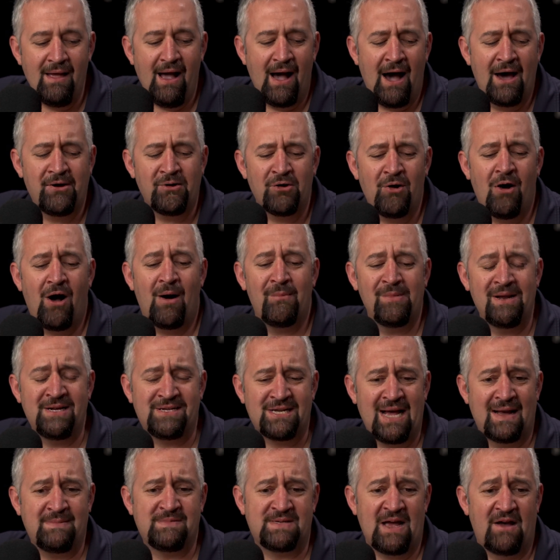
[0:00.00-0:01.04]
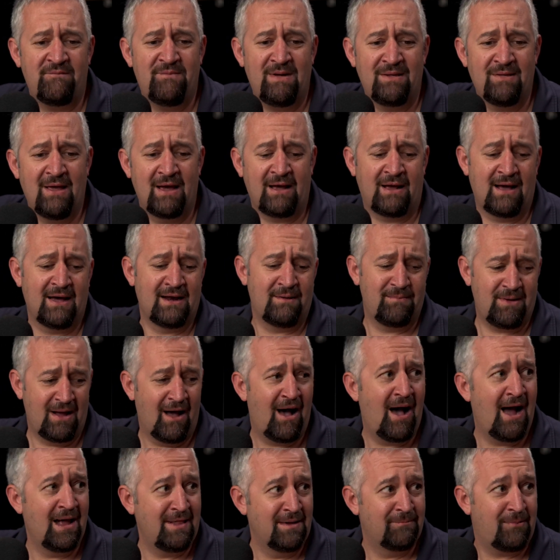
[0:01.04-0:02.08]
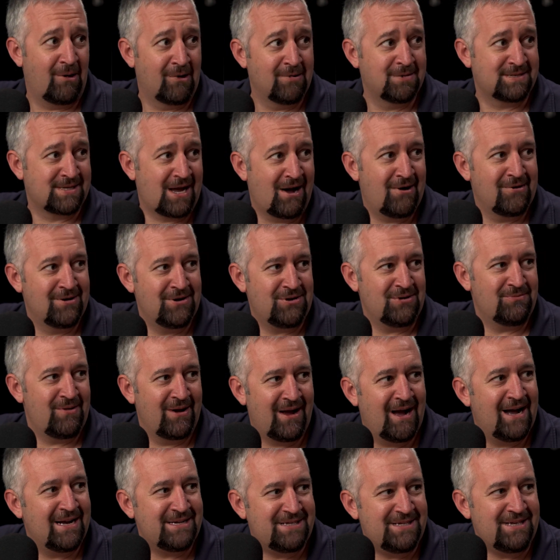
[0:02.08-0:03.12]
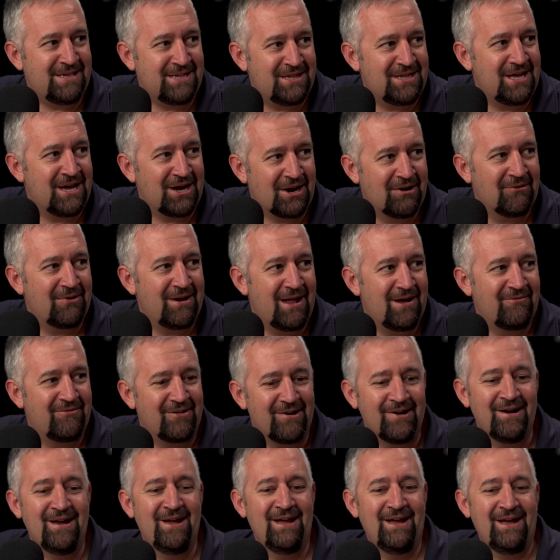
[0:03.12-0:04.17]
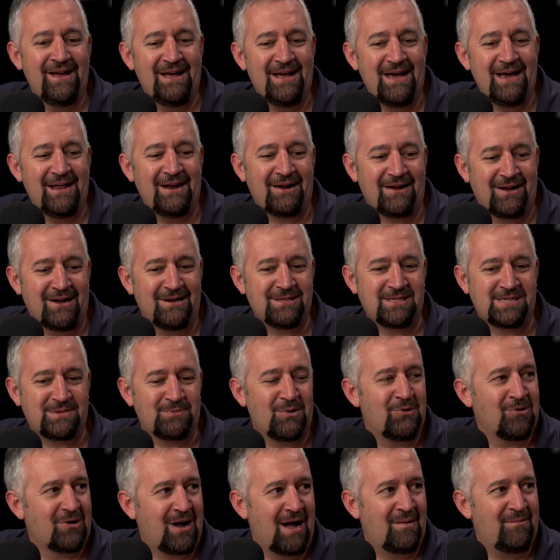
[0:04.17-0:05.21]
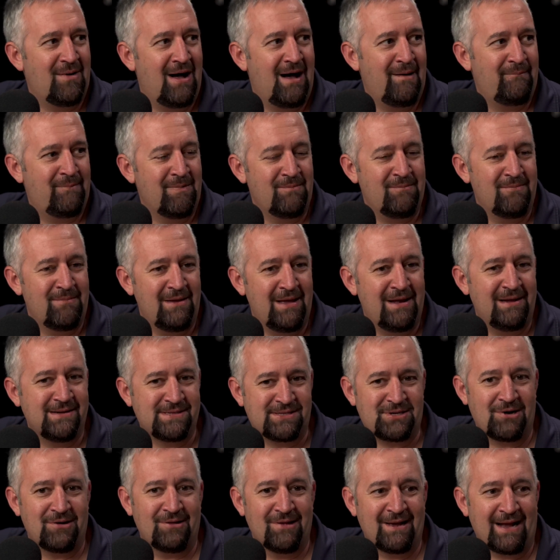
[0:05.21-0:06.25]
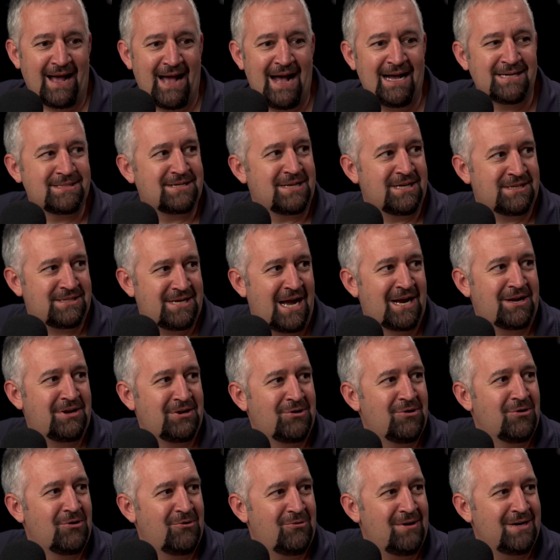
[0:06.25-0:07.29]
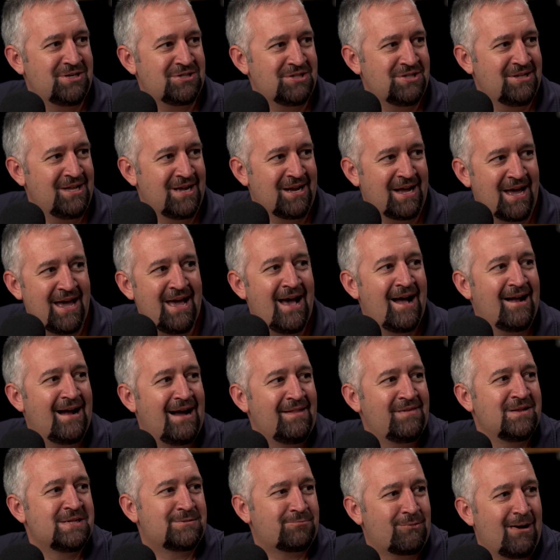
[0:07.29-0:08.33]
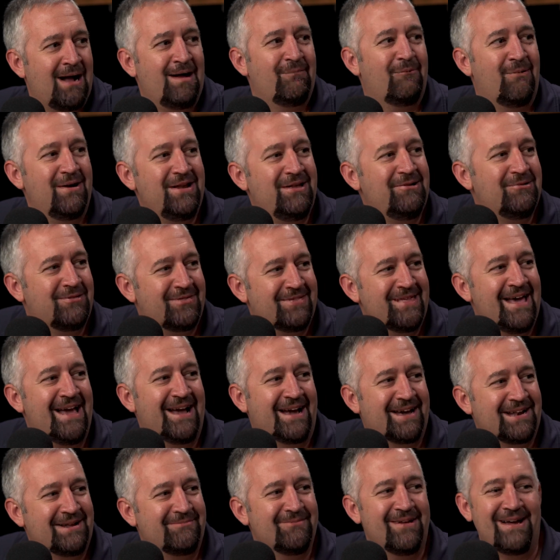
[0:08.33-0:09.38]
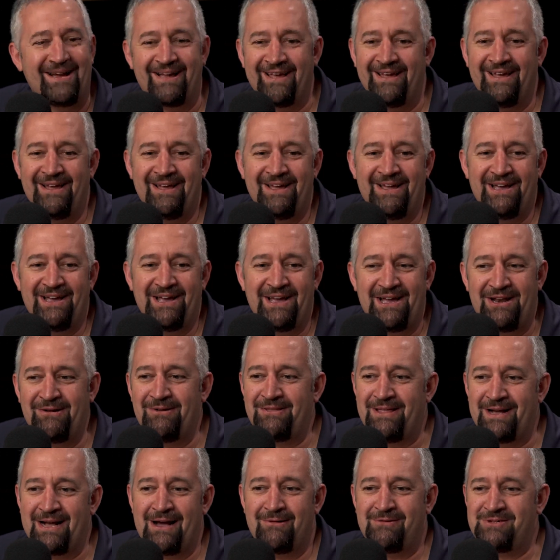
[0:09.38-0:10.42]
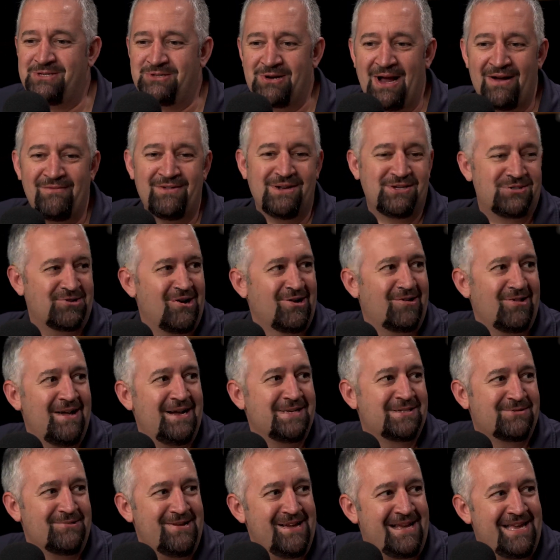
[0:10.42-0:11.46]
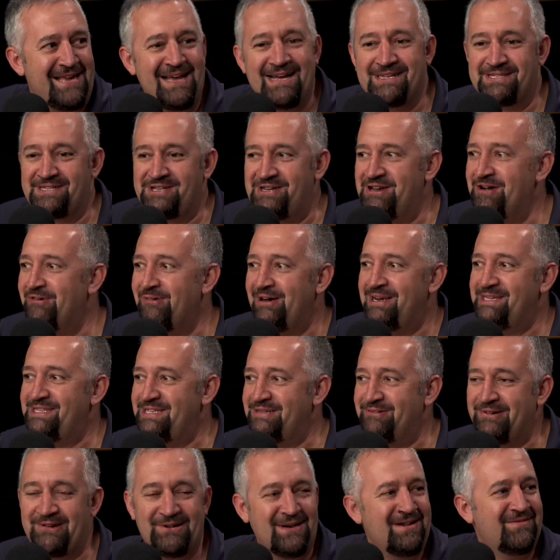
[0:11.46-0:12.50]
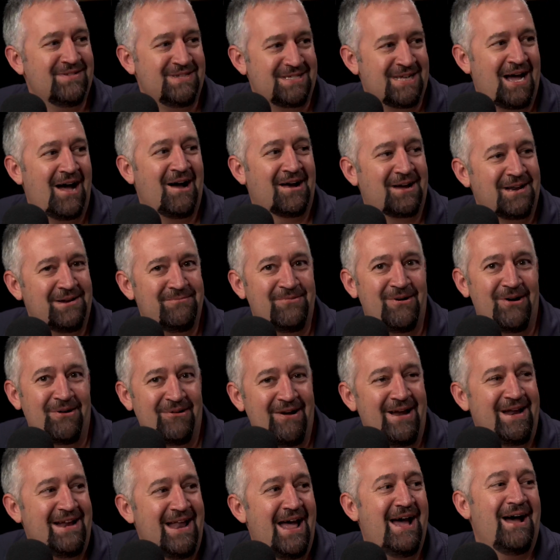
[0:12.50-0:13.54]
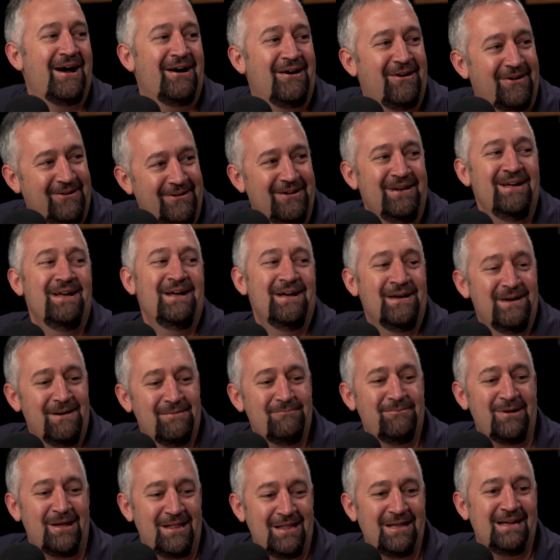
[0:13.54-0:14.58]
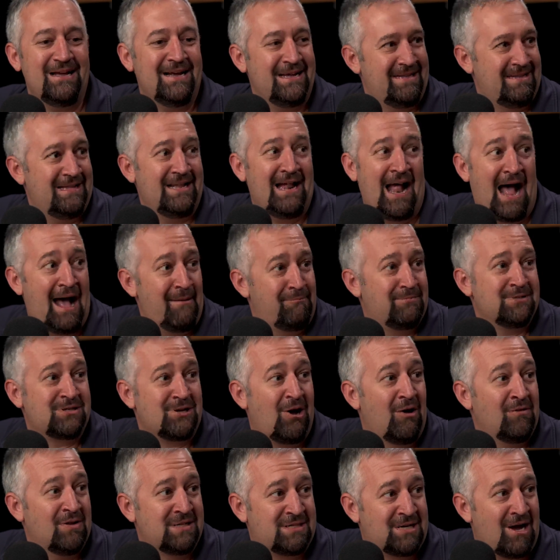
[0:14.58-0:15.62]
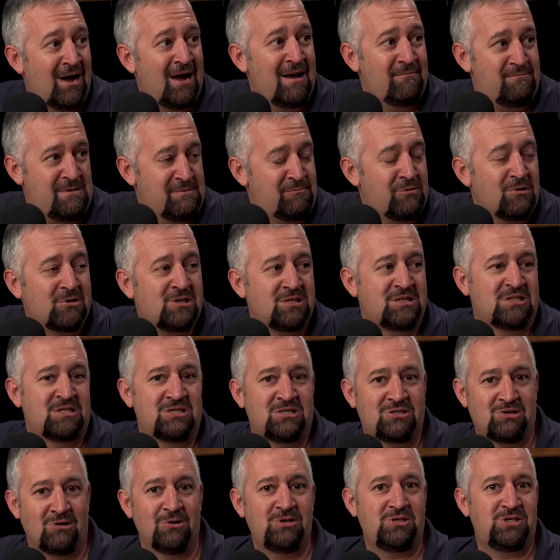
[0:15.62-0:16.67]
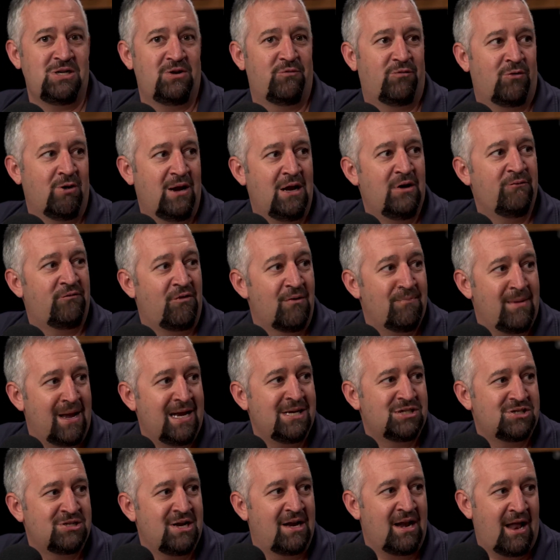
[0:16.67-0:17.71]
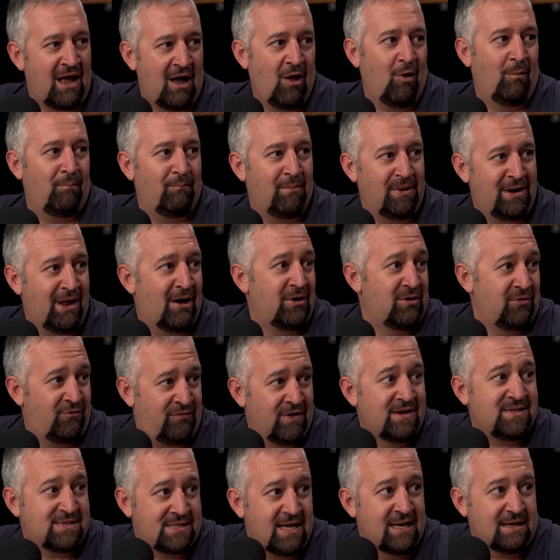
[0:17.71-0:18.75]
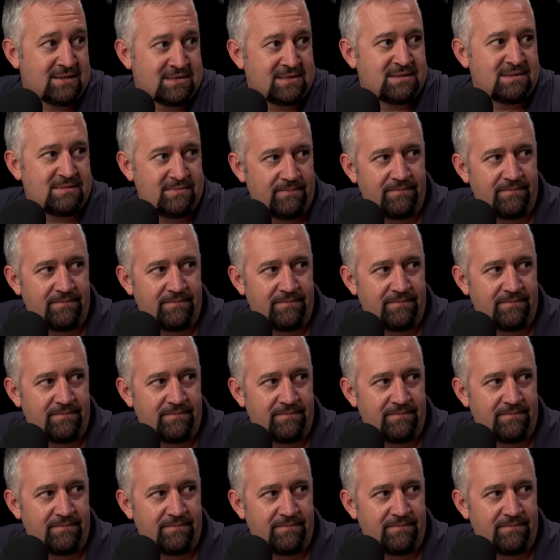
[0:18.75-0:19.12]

I don't know how many times I've been like kind of behind the parts counter doing my IT thing or whatever, and a customer will come up and start like asking a technical question like, hey, I got this problem. What do you think? And I'm like, you know what? That guy was driving a truck last week. He has no idea what you're even talking about right now. But it happens all the time. People are just searching for information and help on how to fix things.